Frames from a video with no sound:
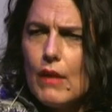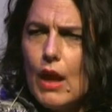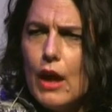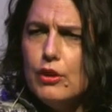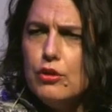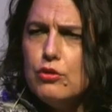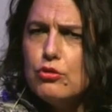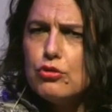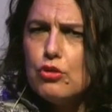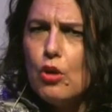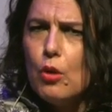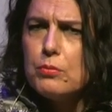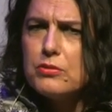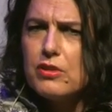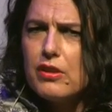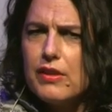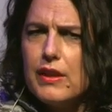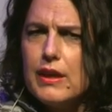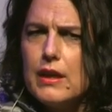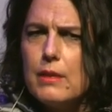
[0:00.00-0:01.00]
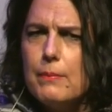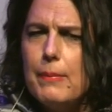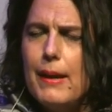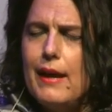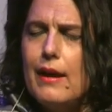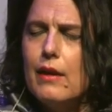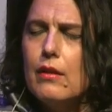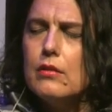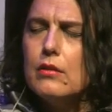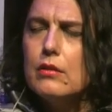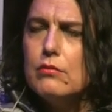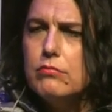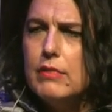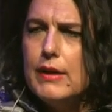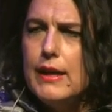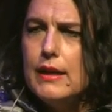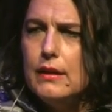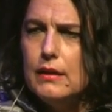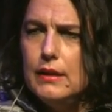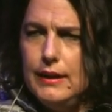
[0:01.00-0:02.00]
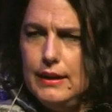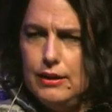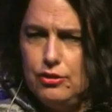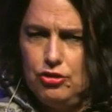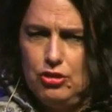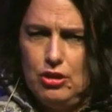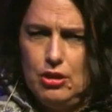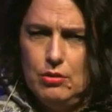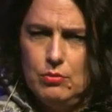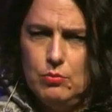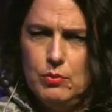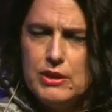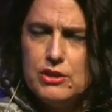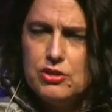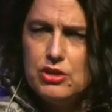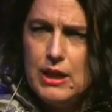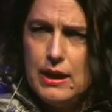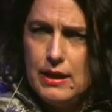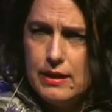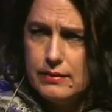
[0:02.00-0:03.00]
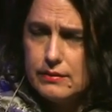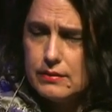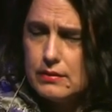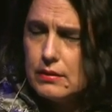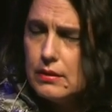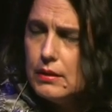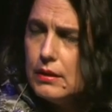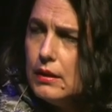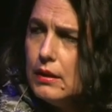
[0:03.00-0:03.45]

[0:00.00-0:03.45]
And you stop to think about the real issue, which is,